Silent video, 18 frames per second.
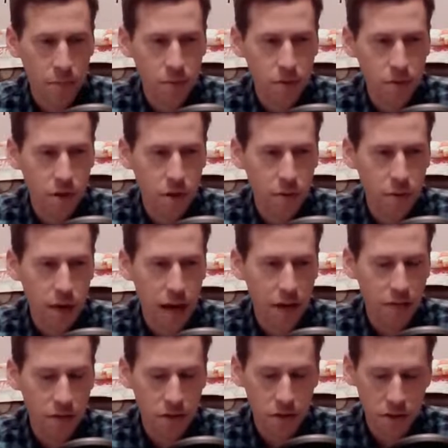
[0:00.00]
So we
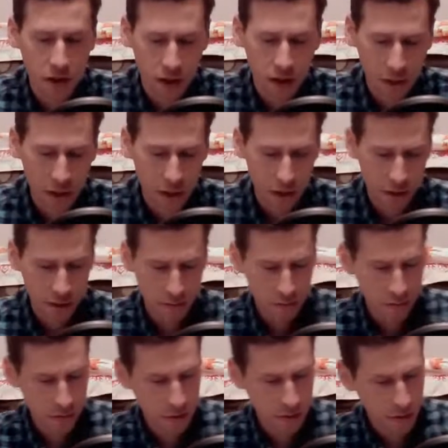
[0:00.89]
have the Psalmic.
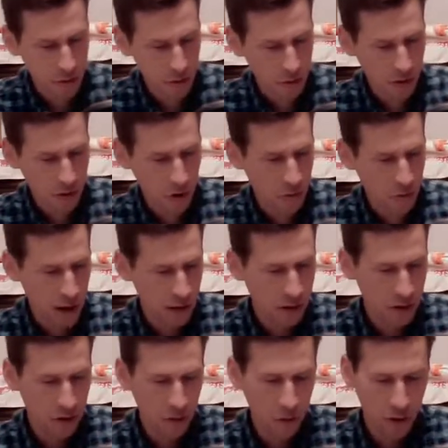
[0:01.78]
So let's go
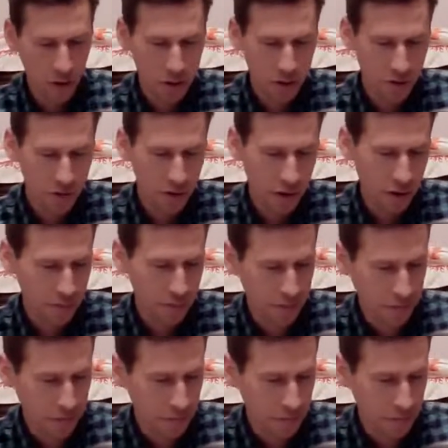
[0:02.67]
back to the word Saphir.